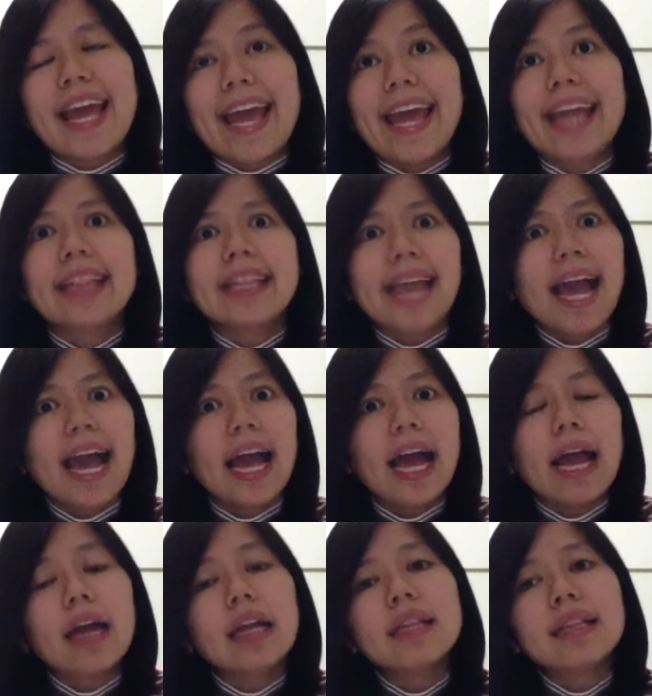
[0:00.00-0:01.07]
and yeah
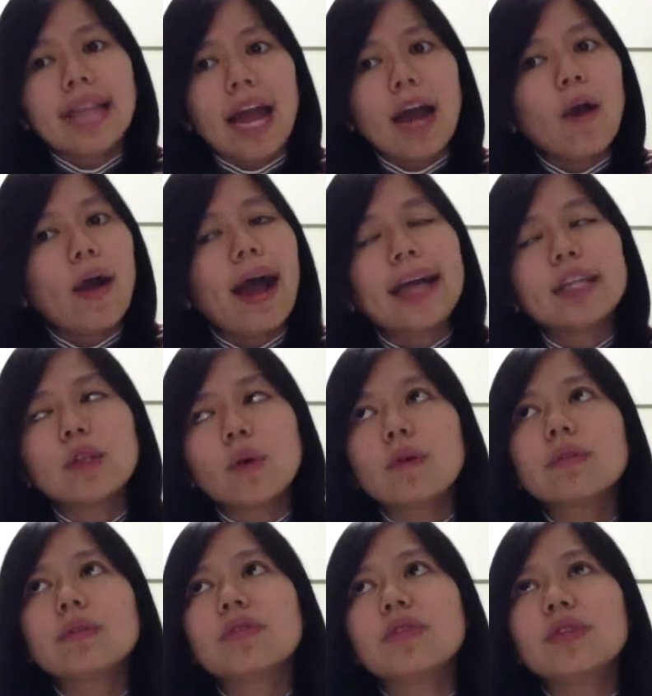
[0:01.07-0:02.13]
and now I
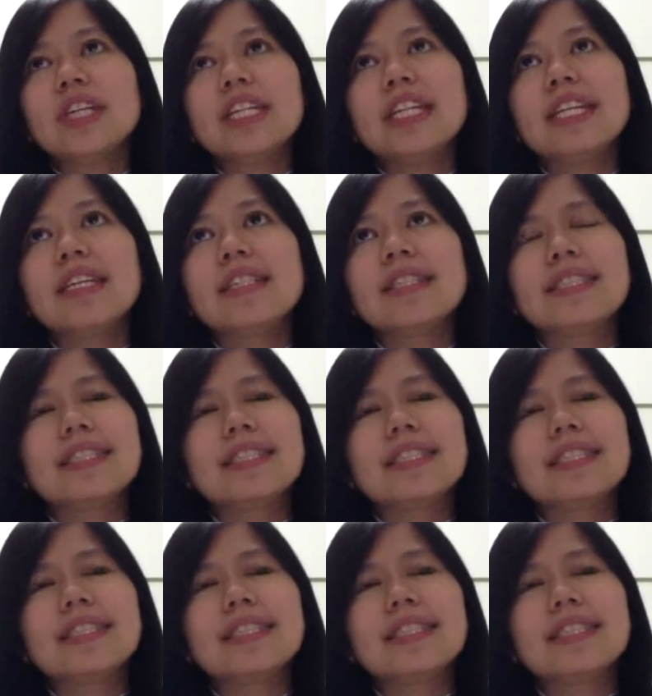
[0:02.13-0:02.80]
don't really